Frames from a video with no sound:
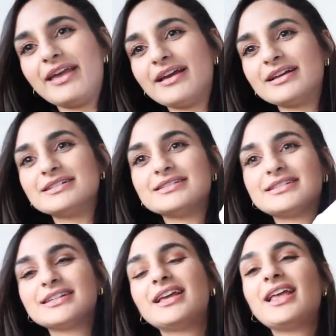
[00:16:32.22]
and
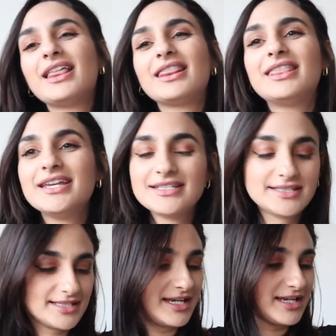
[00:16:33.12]

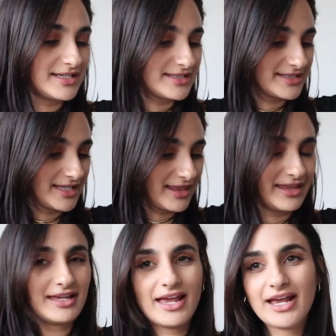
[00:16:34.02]
this is
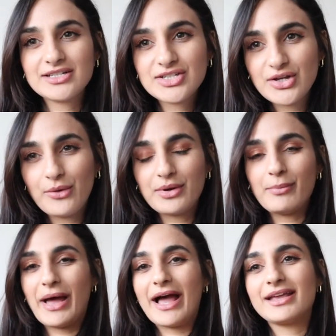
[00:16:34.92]
the
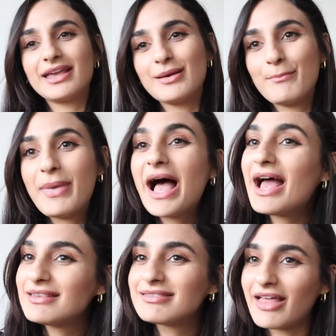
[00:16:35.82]
Antigona bag in
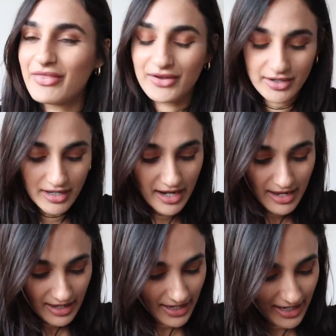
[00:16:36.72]
patent leather,
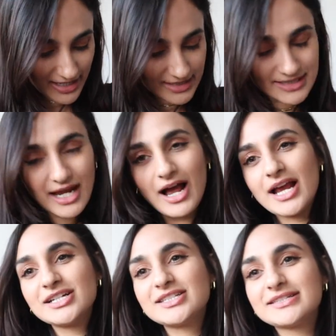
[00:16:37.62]
and
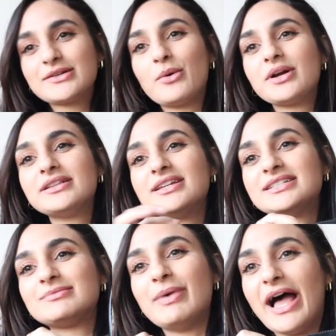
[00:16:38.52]
I scored
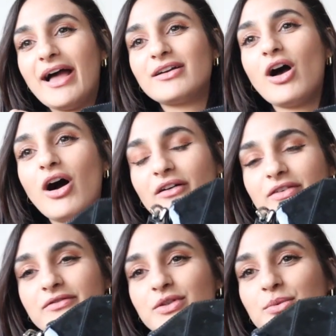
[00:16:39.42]
this bag
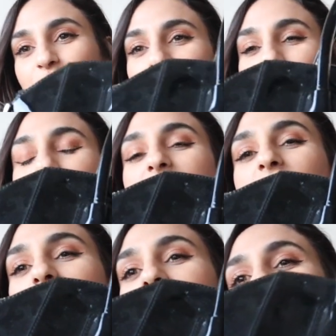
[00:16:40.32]
off of the Real Real,